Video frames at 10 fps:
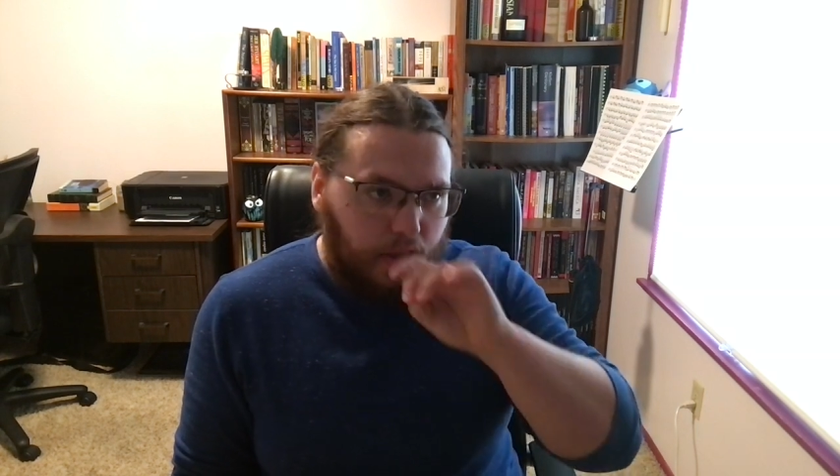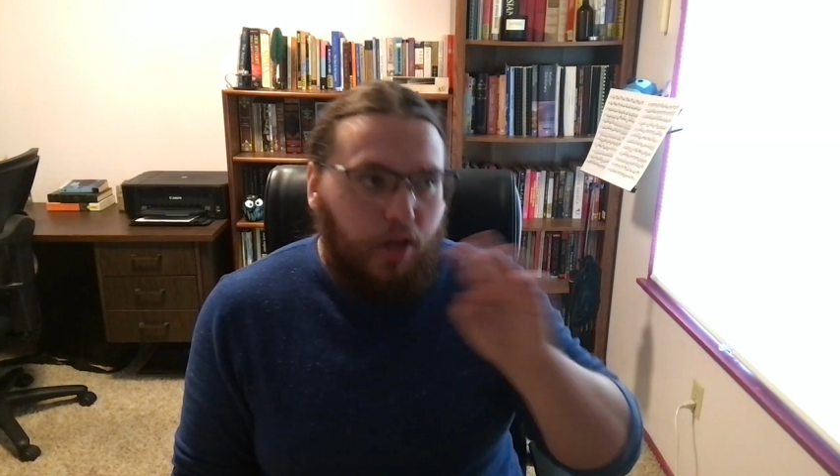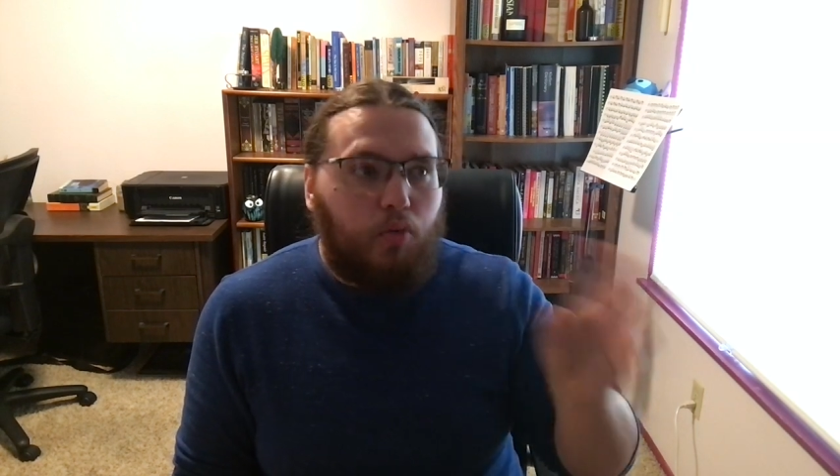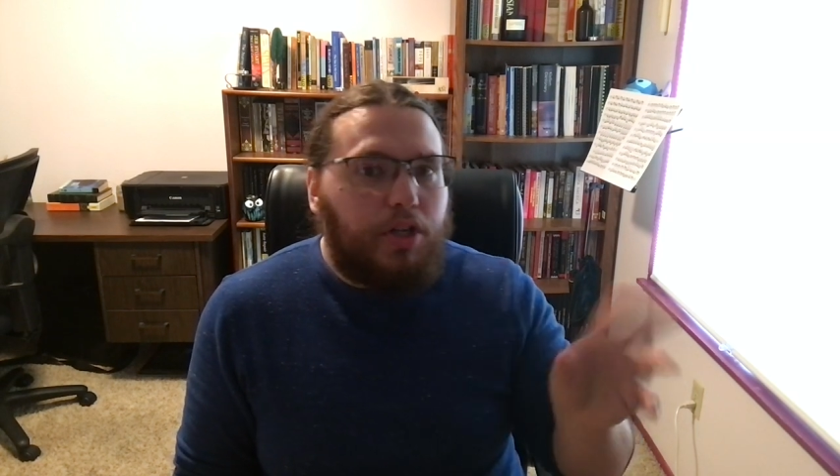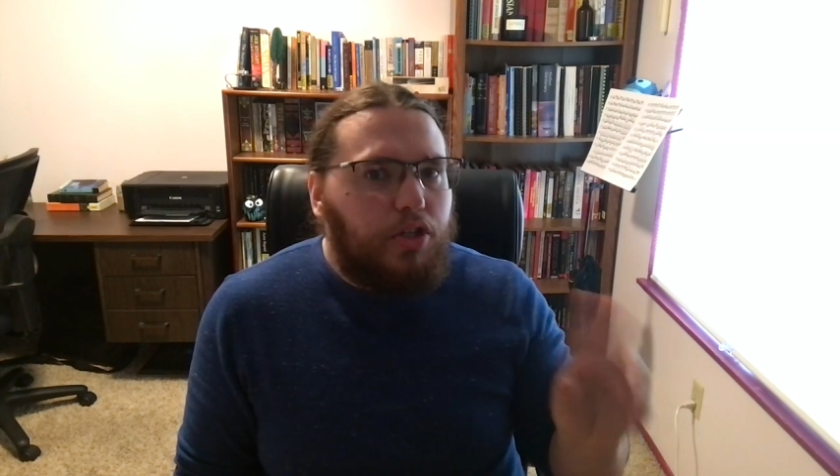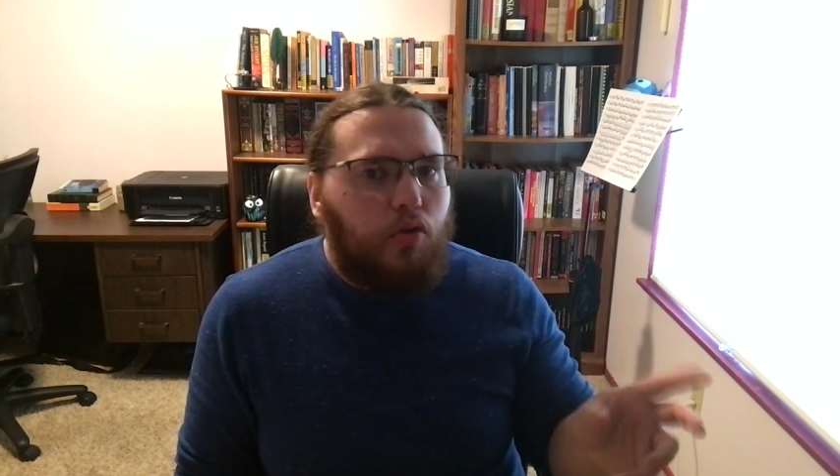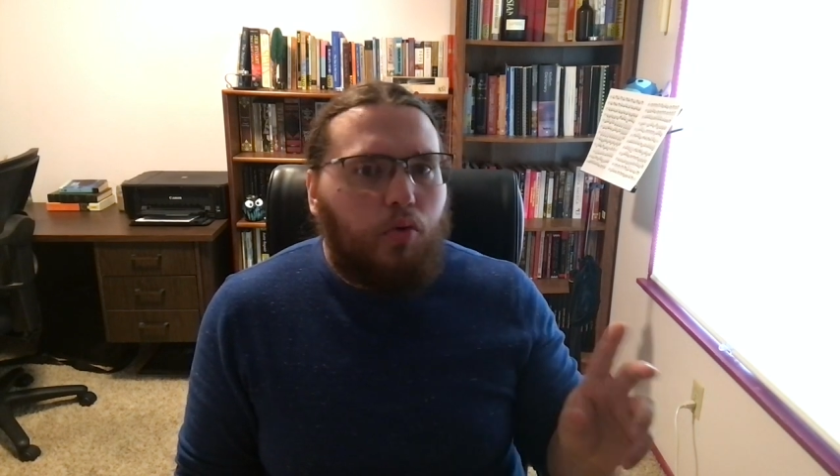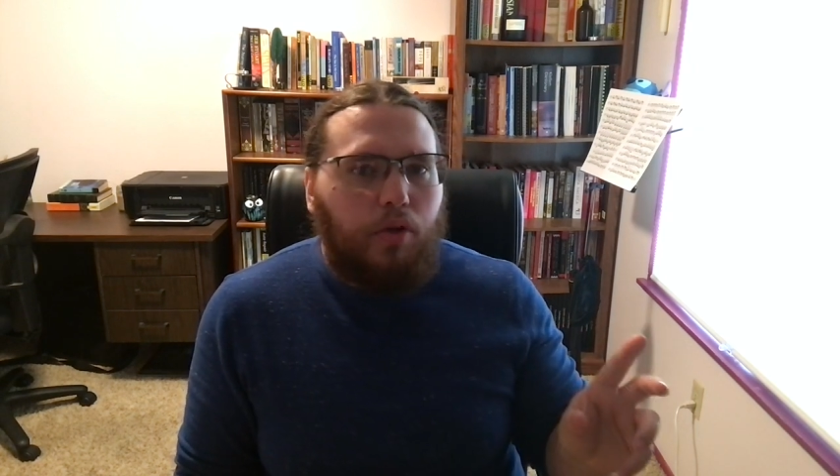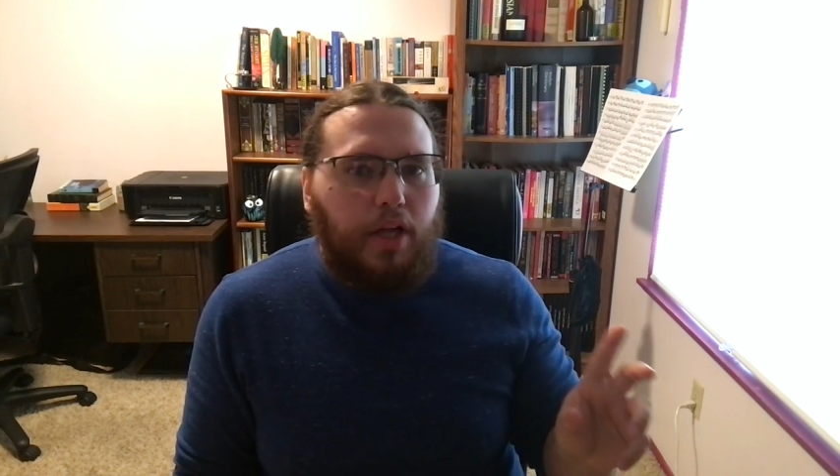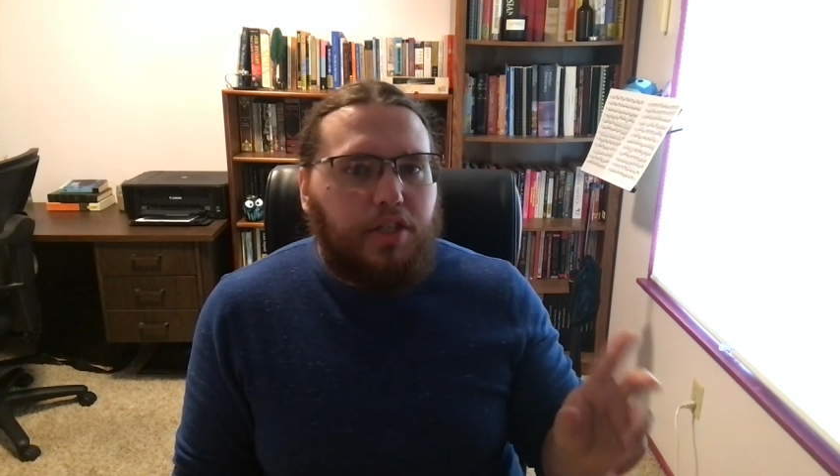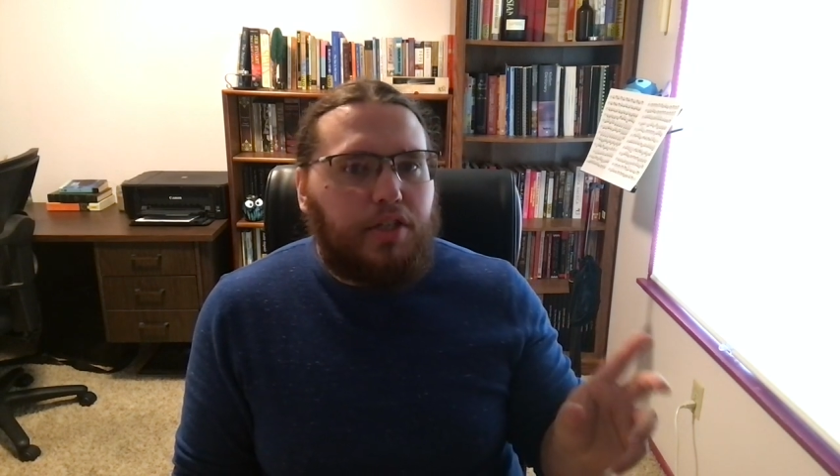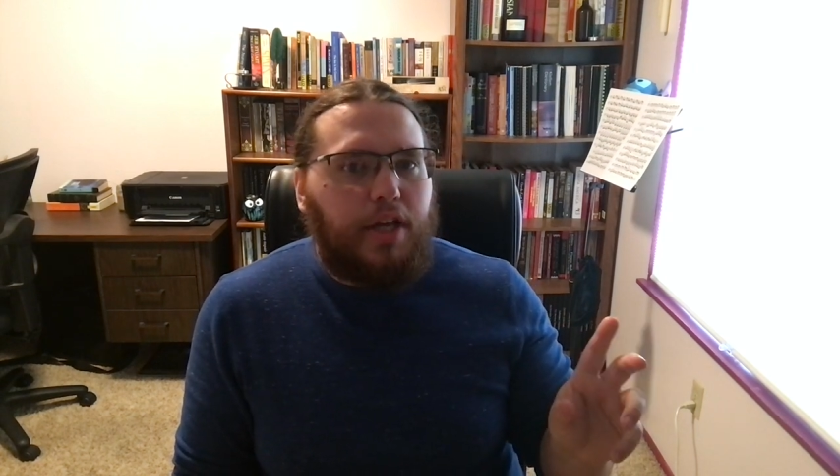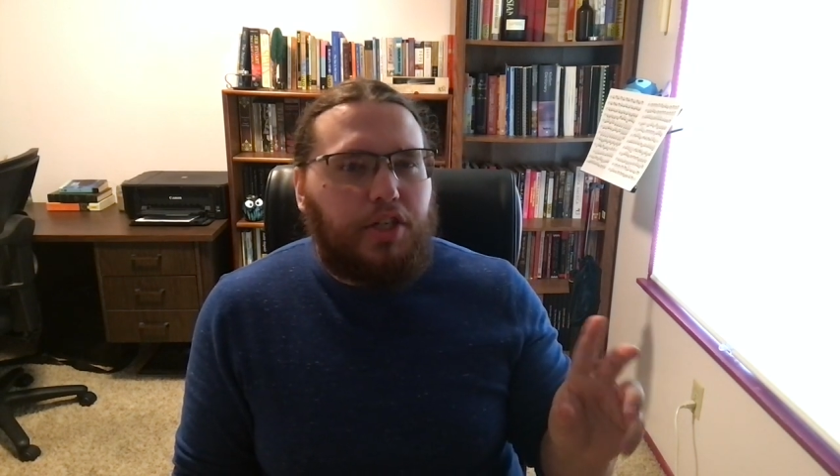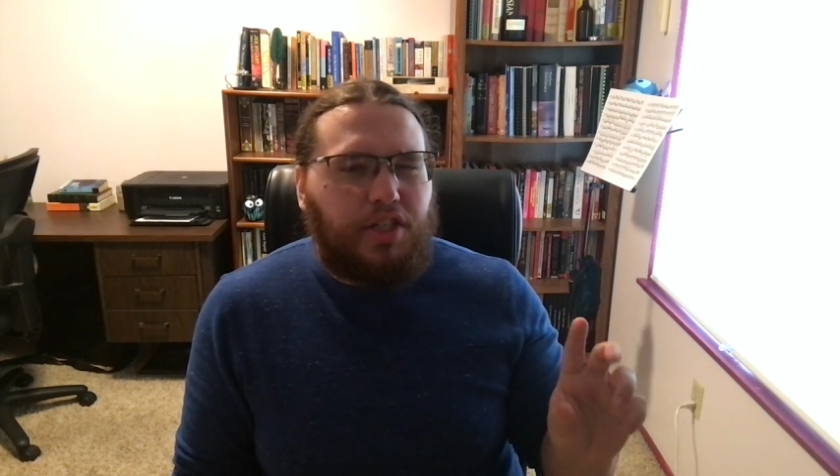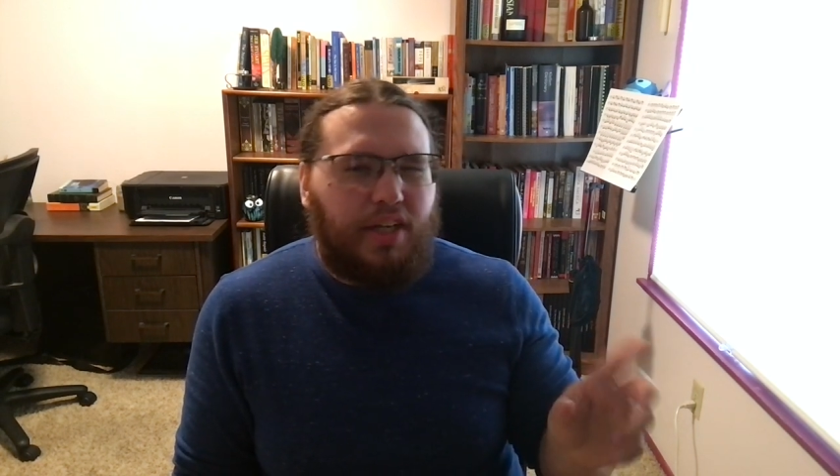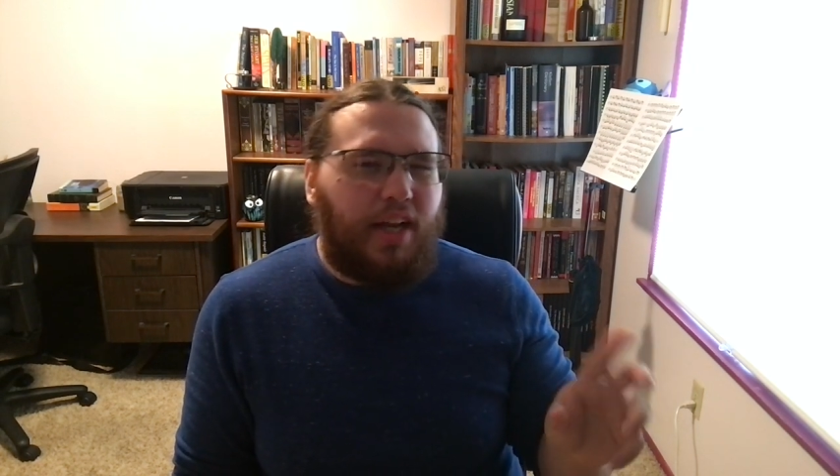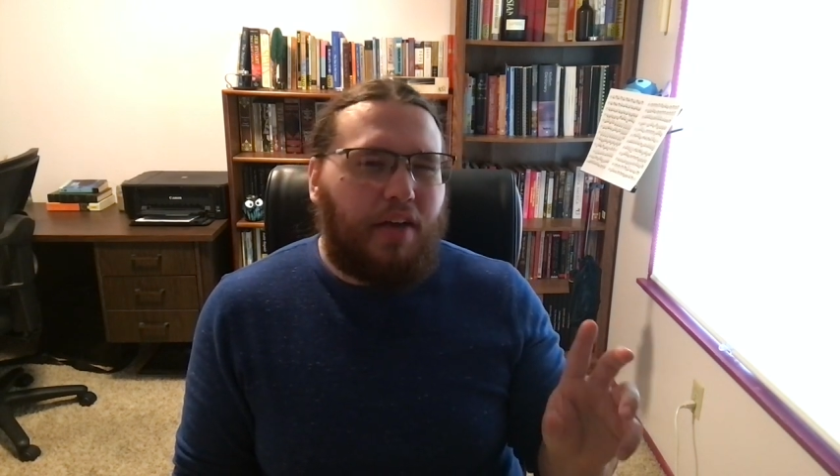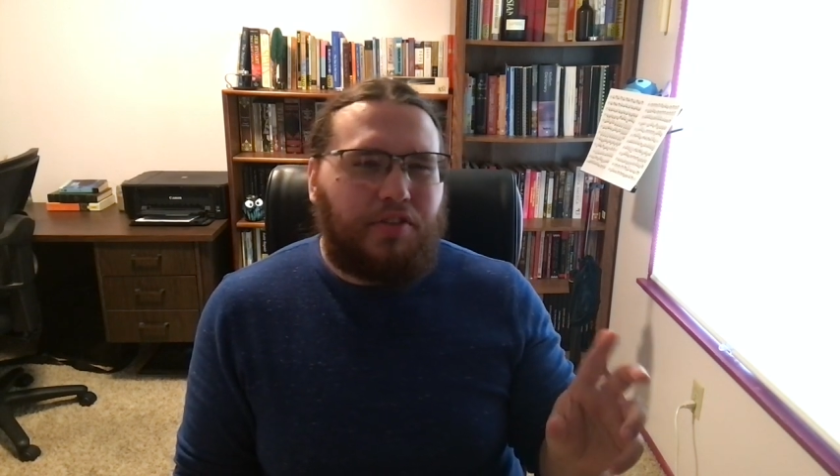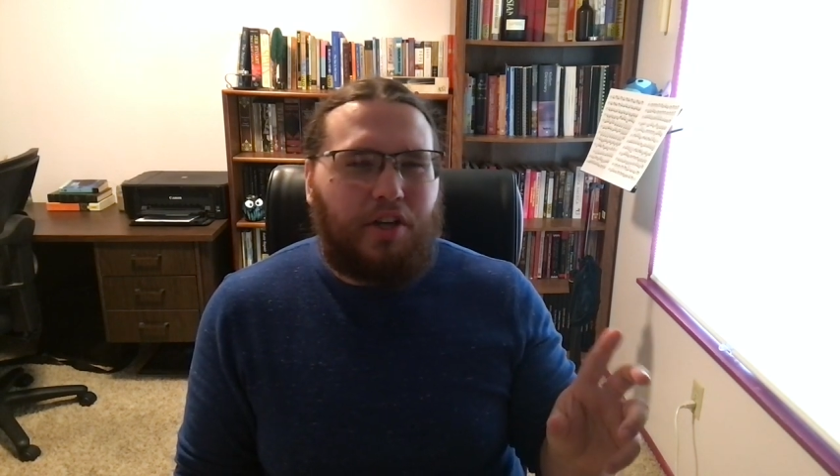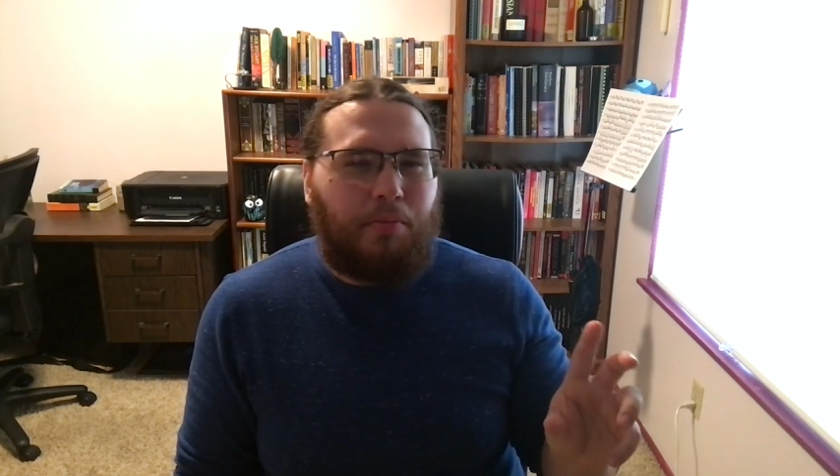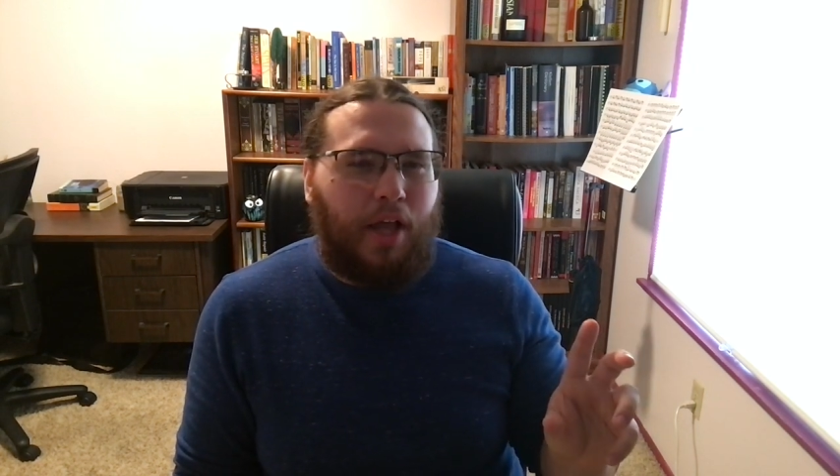The original legislation did have some